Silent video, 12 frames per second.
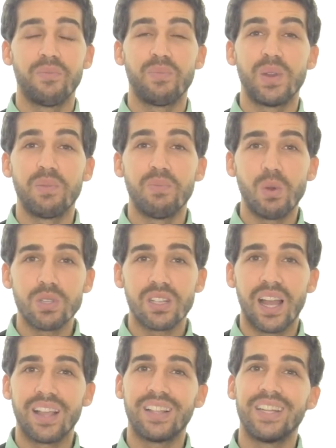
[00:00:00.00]
but most
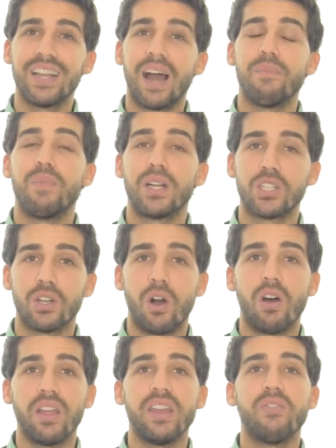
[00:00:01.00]
likely not much at
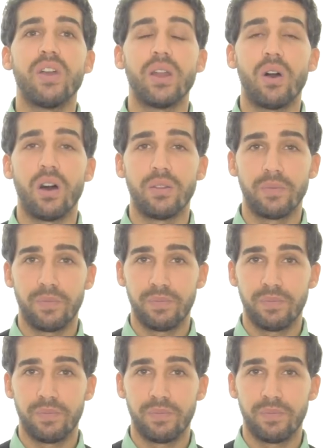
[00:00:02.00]
all, if at all.